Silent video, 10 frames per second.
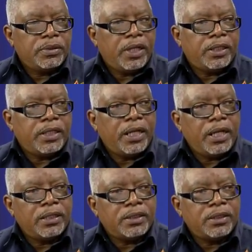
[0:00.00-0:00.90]
that that
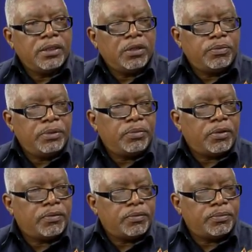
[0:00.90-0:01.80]
has not been
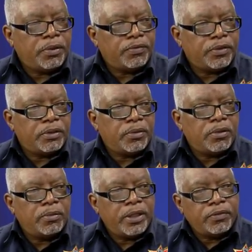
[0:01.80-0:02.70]

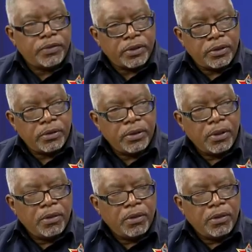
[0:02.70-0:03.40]
profitable or beneficial